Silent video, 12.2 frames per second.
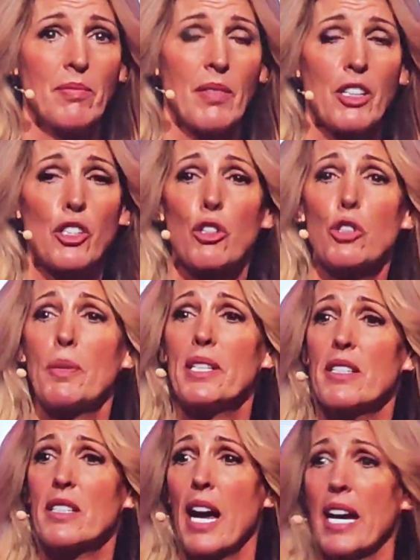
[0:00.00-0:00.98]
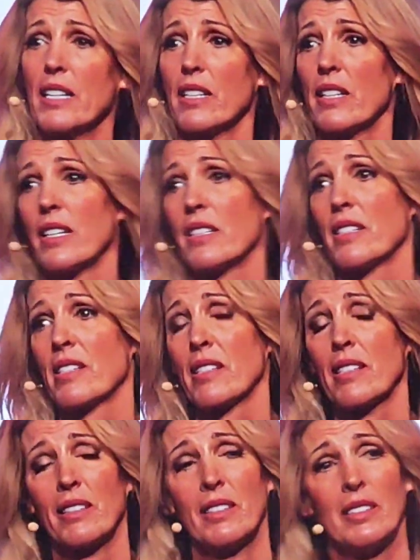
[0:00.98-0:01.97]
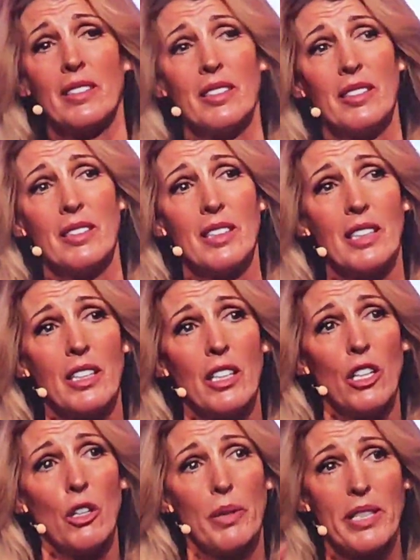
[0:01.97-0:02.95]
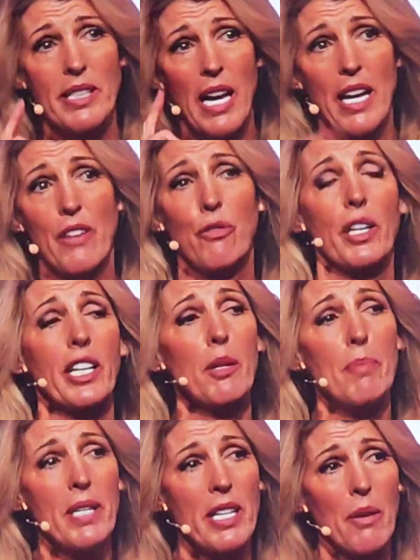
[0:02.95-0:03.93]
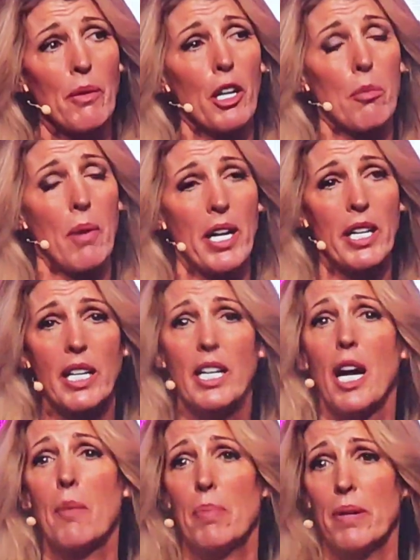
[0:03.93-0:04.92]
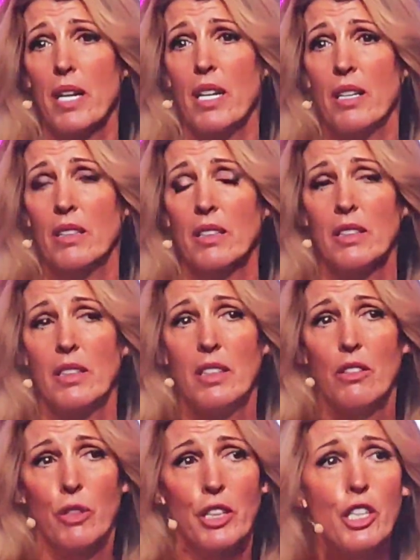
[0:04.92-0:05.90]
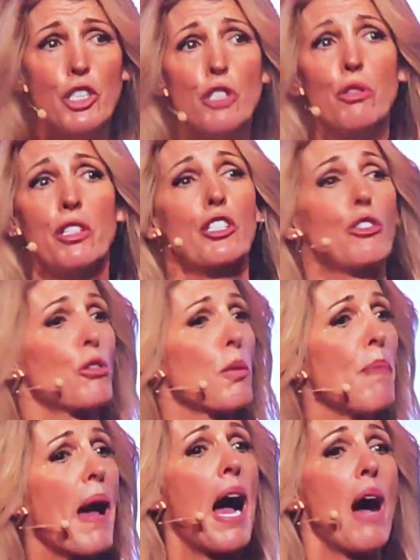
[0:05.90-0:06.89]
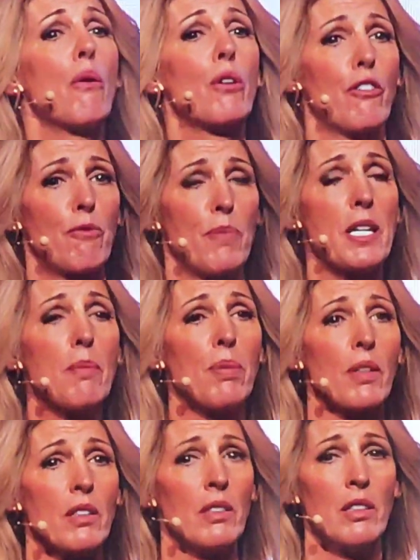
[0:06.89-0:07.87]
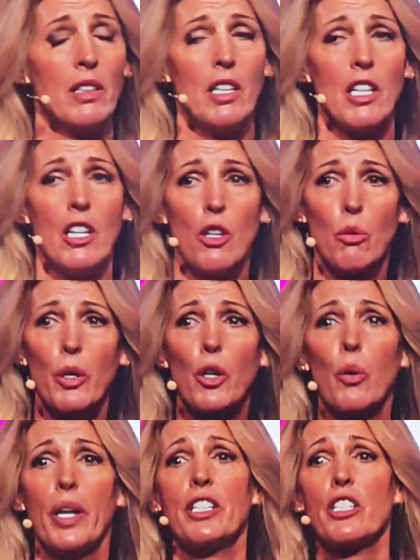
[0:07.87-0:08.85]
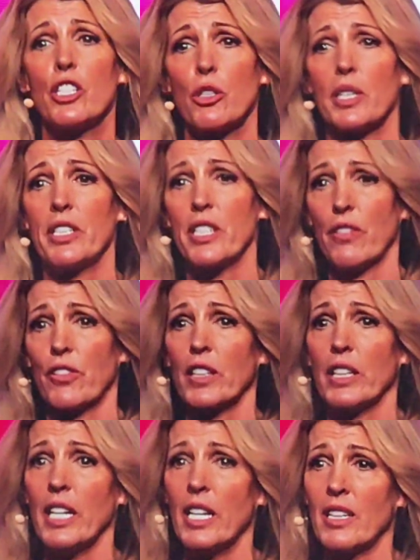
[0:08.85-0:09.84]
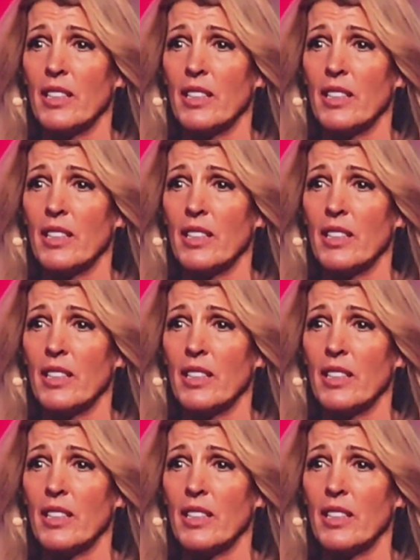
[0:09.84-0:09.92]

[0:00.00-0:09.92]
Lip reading: And so as we designed this, we said, if we're going to be a network marketing company, if we're going to do this through the power of people, we're going to do it differently.